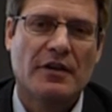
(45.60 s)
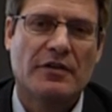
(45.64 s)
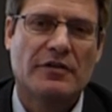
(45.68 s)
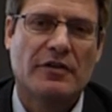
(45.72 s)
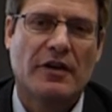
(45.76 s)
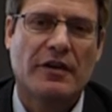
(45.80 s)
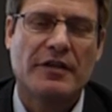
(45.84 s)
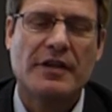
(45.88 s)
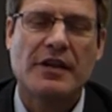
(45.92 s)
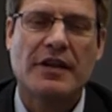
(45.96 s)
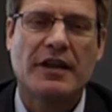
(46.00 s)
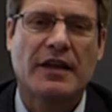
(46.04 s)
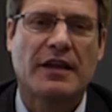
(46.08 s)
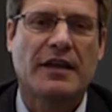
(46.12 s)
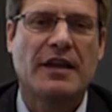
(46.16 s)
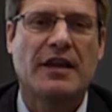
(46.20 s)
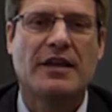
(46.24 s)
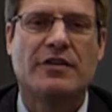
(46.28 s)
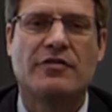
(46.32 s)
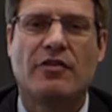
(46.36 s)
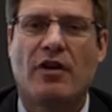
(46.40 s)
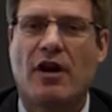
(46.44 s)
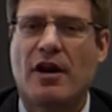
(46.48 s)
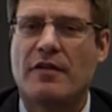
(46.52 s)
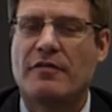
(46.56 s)
So I think a
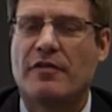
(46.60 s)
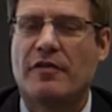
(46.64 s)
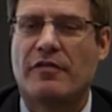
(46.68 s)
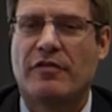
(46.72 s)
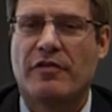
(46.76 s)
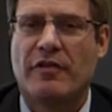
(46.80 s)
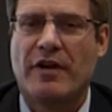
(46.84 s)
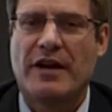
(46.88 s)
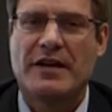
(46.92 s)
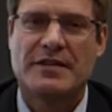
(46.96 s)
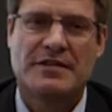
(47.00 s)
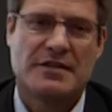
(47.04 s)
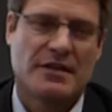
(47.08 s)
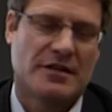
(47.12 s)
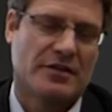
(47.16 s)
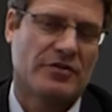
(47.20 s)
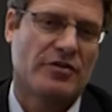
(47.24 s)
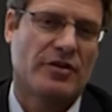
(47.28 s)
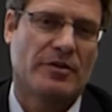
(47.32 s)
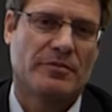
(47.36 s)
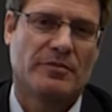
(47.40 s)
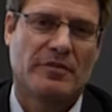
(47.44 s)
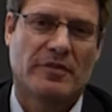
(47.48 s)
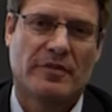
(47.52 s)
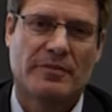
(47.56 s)
key driver for us in
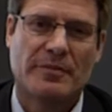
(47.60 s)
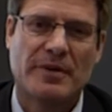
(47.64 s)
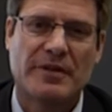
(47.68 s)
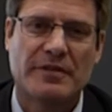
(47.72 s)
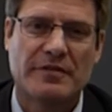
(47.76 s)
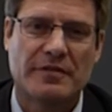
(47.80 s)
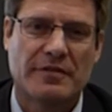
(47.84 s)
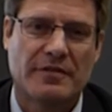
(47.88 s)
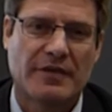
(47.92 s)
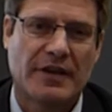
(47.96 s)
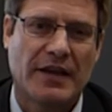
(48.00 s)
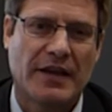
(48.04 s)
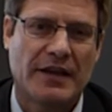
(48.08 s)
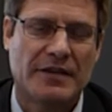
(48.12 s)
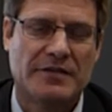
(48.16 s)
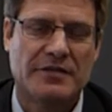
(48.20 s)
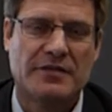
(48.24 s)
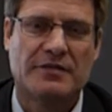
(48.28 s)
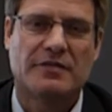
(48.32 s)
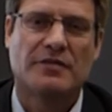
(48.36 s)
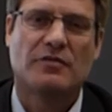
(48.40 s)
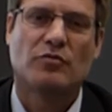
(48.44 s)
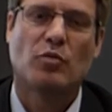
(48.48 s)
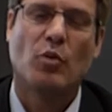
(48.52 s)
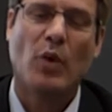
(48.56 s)
terms of the business
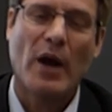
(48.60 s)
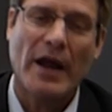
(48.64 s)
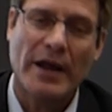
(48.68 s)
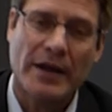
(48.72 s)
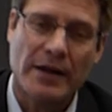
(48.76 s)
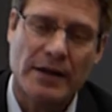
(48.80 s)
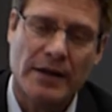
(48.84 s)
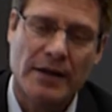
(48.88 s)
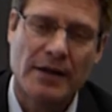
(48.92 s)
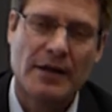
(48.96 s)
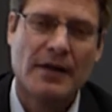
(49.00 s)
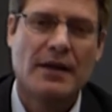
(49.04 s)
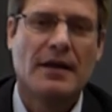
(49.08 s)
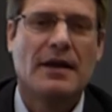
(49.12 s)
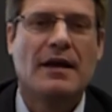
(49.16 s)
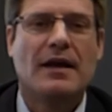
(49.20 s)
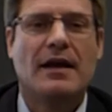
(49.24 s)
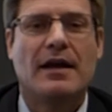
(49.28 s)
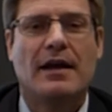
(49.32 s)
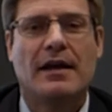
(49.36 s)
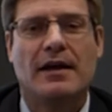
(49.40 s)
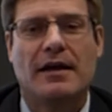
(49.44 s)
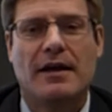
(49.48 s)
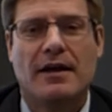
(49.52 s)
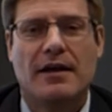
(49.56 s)
cases is one,
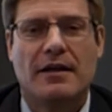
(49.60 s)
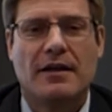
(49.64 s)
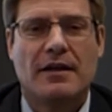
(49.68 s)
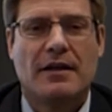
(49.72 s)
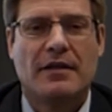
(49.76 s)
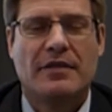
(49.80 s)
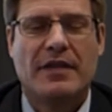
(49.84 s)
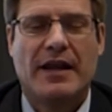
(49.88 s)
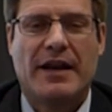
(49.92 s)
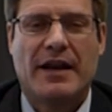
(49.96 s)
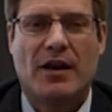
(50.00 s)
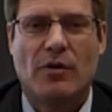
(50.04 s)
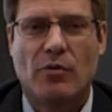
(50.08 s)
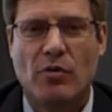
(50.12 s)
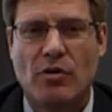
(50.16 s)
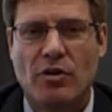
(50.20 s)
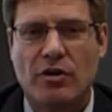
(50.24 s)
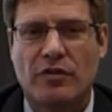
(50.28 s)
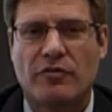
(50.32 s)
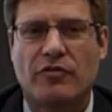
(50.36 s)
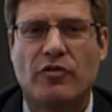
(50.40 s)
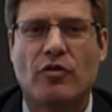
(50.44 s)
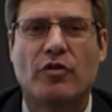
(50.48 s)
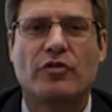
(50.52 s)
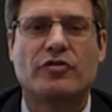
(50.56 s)
that our
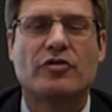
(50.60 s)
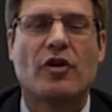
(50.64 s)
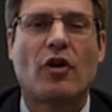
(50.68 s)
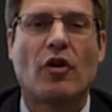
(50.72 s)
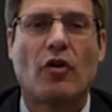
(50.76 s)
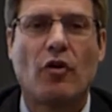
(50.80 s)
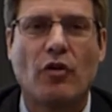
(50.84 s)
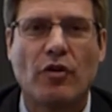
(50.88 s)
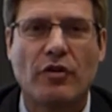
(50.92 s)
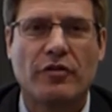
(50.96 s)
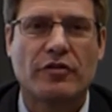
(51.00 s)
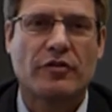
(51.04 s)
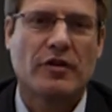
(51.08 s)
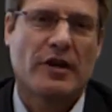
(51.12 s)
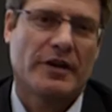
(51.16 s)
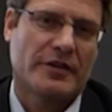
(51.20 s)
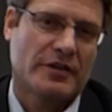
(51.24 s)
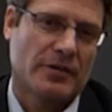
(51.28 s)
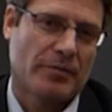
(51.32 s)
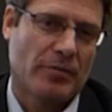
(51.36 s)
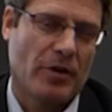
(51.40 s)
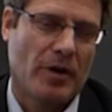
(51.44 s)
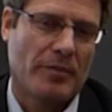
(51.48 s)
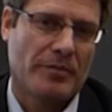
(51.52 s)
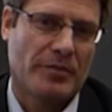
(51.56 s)
workforce looks like
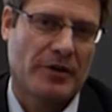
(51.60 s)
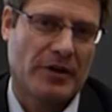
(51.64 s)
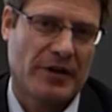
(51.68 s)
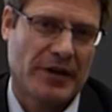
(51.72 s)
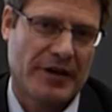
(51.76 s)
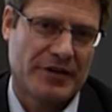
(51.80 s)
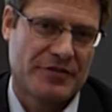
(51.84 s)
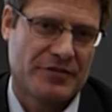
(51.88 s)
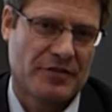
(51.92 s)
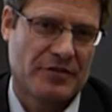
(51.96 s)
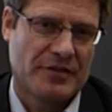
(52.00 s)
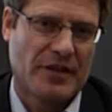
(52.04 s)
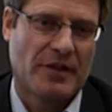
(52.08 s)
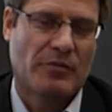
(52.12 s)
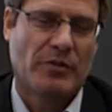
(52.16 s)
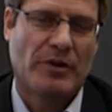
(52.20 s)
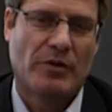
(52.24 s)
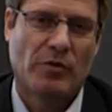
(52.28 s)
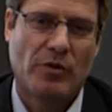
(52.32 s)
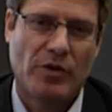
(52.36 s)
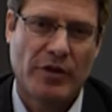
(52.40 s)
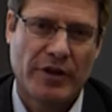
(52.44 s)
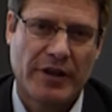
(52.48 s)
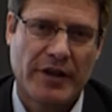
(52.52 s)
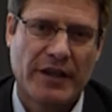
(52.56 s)
the population that we
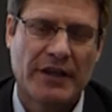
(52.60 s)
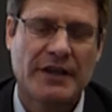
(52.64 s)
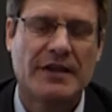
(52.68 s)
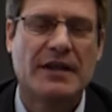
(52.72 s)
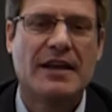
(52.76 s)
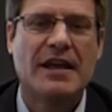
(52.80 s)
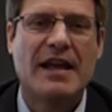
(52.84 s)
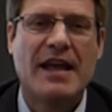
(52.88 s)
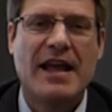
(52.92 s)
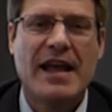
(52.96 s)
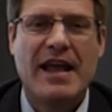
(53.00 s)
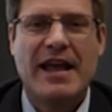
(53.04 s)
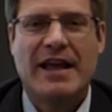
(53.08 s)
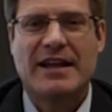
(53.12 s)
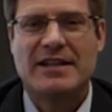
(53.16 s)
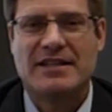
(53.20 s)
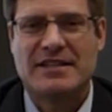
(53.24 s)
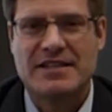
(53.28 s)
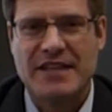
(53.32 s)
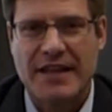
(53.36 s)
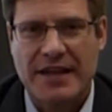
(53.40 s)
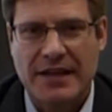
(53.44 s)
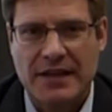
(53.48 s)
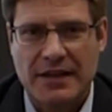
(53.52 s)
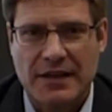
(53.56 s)
work in, and
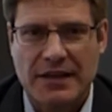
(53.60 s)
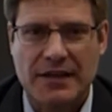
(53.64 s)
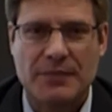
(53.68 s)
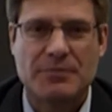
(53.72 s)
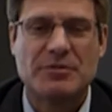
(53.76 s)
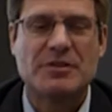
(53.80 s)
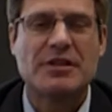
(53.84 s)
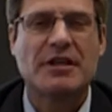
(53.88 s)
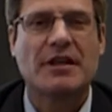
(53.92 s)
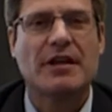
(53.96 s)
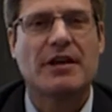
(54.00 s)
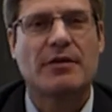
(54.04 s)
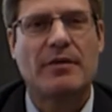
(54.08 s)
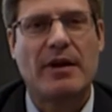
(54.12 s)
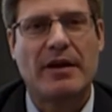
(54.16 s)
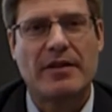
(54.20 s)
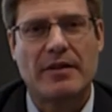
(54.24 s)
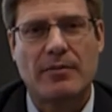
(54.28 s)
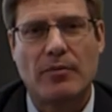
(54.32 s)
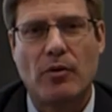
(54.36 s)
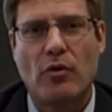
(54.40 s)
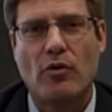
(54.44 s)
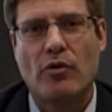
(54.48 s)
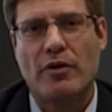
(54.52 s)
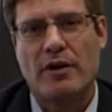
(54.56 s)
secondly, particularly around
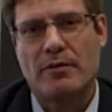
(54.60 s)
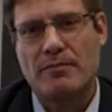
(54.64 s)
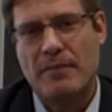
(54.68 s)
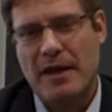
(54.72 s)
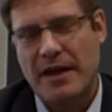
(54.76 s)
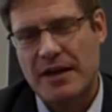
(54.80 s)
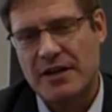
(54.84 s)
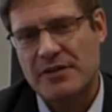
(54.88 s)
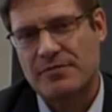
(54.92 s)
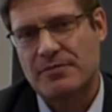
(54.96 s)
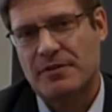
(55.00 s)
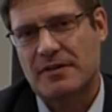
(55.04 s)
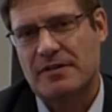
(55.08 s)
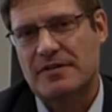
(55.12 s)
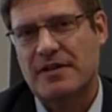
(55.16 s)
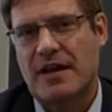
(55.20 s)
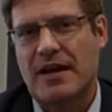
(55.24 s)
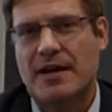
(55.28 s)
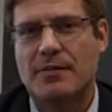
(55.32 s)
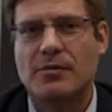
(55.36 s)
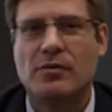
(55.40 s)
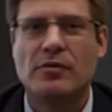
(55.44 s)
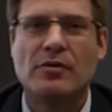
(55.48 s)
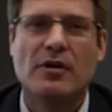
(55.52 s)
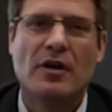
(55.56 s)
the board and management
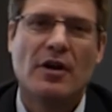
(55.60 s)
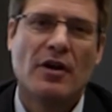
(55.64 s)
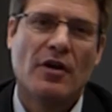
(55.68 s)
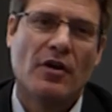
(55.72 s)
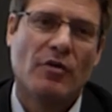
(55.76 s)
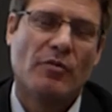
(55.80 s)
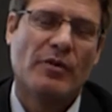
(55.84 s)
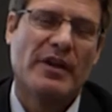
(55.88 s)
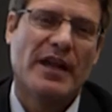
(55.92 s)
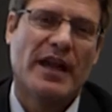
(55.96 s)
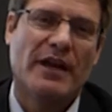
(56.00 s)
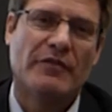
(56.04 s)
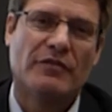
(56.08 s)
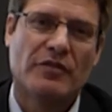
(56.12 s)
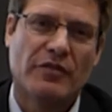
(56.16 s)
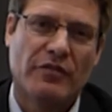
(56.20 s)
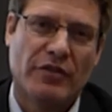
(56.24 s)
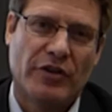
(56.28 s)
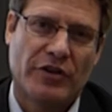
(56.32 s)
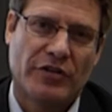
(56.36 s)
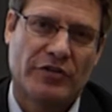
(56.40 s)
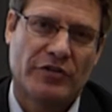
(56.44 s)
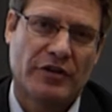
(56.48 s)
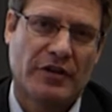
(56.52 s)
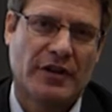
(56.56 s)
table, we have
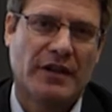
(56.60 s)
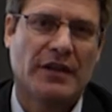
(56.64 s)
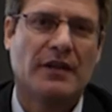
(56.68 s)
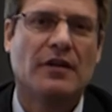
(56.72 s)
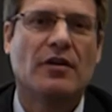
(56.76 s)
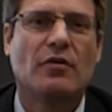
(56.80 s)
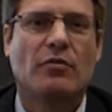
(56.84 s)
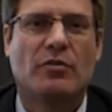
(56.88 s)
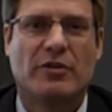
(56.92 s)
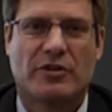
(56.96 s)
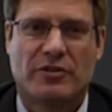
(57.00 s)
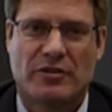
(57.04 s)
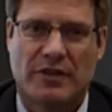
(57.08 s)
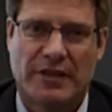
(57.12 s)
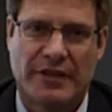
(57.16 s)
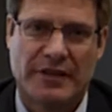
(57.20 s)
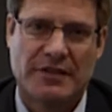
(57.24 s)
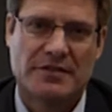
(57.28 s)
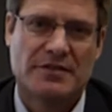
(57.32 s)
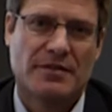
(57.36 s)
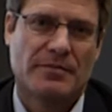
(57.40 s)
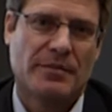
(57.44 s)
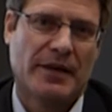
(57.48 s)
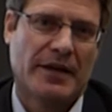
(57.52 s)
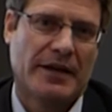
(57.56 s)
diversity which
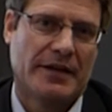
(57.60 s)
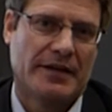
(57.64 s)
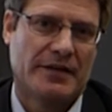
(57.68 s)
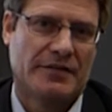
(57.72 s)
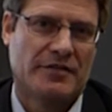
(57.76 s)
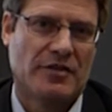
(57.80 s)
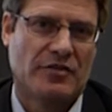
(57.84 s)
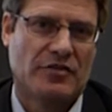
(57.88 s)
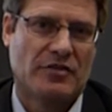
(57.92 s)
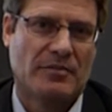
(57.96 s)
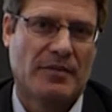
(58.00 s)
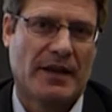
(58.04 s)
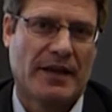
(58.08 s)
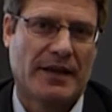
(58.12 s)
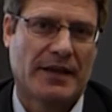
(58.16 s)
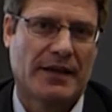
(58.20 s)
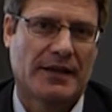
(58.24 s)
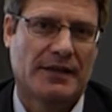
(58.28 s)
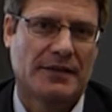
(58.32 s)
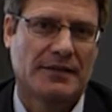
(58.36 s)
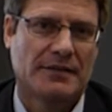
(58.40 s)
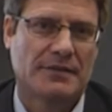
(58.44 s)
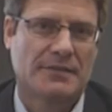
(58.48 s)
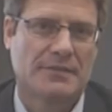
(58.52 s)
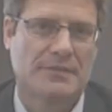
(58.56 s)
leads to better
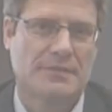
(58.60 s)
decision-making.